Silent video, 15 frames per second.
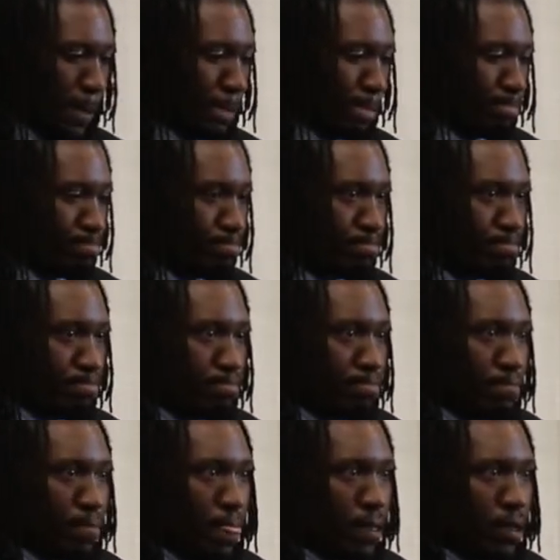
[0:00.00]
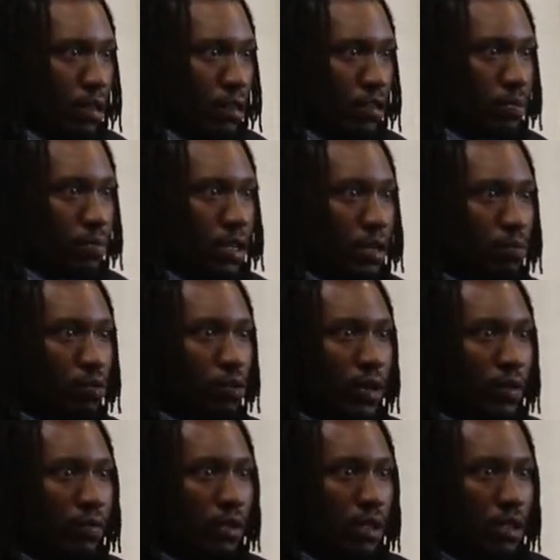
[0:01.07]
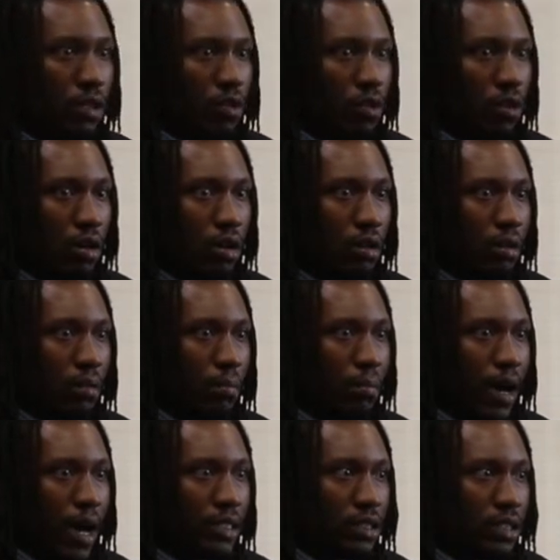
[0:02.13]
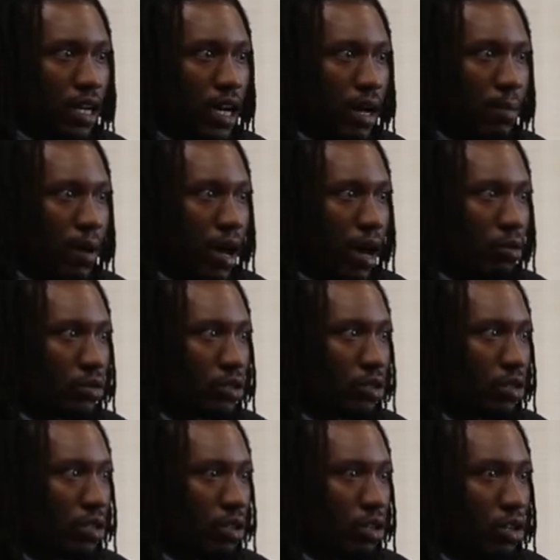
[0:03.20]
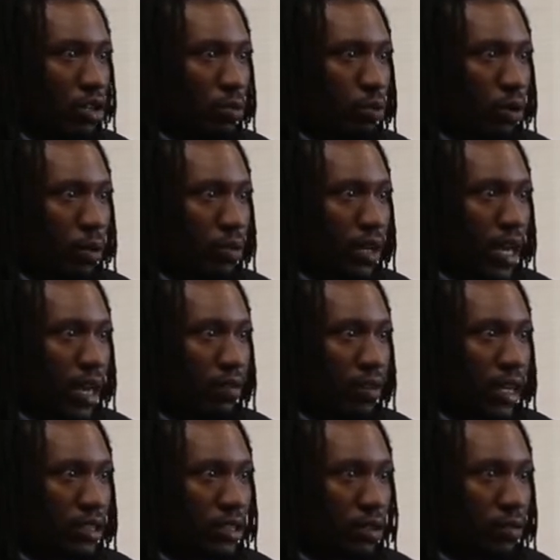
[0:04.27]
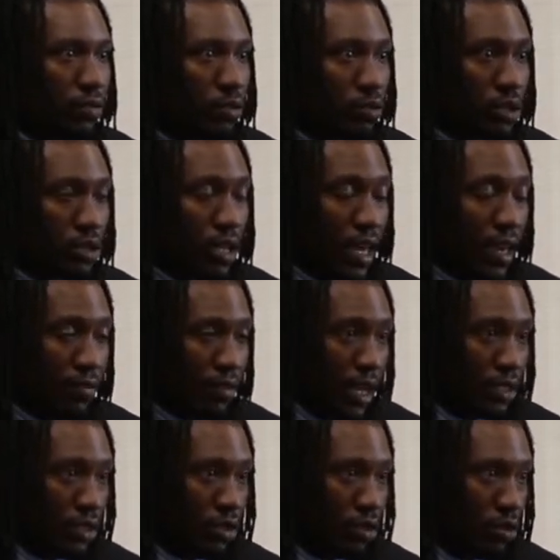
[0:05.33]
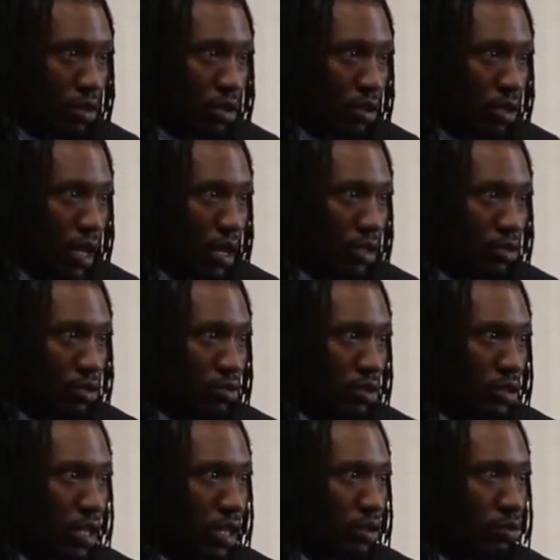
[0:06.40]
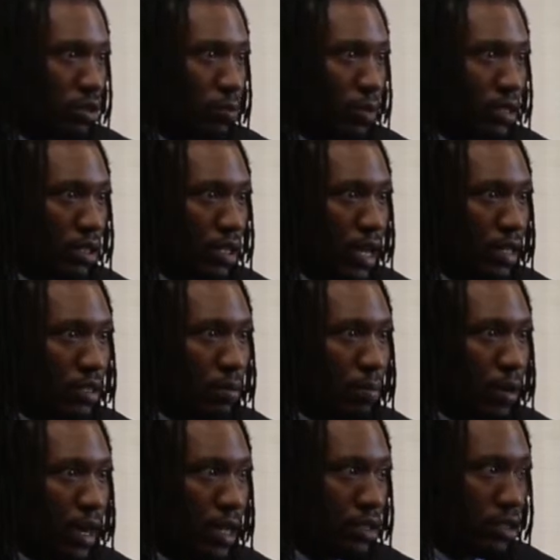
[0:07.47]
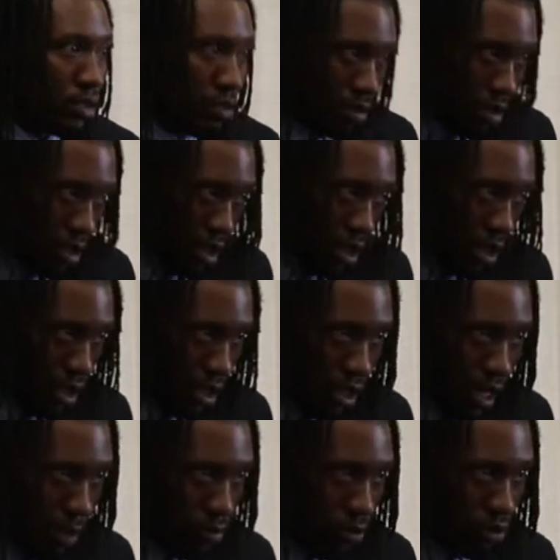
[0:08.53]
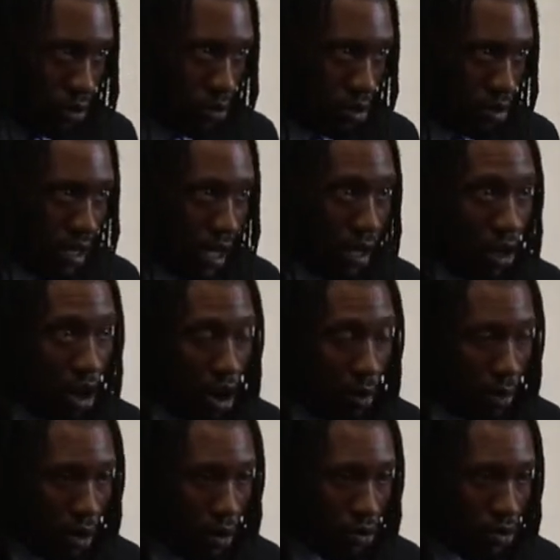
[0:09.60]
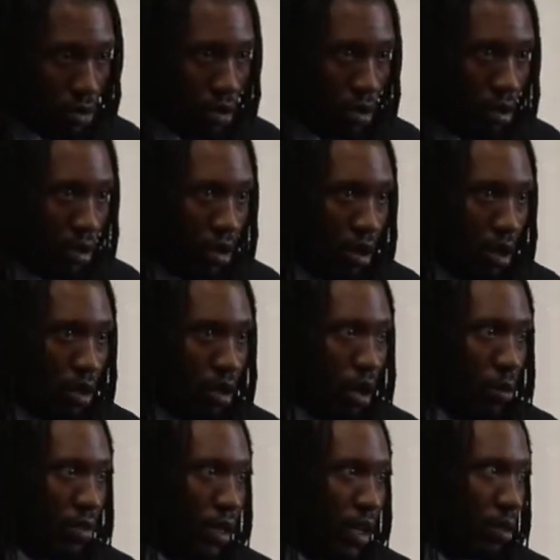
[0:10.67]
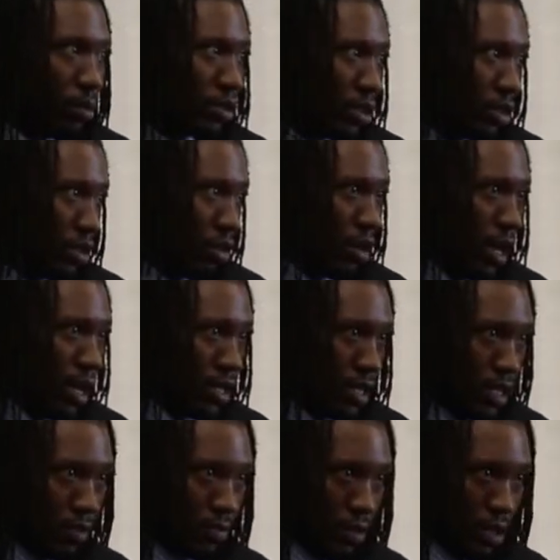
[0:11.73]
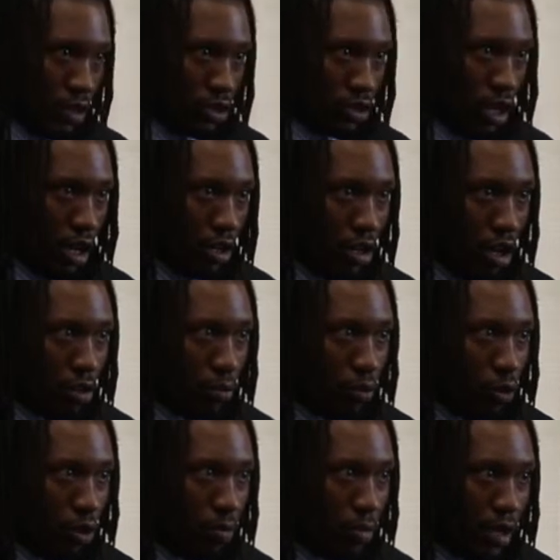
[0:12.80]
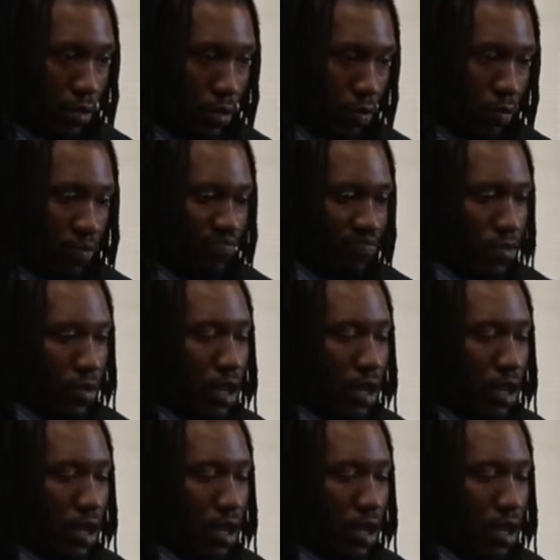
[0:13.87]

Um, speak briefly on my job. I was deployed from aviation, was an aviation unit, 26, which specialized in Apache helicopters, which are now longbows, along with elements of 3rd ID, and the shock and awe deployment,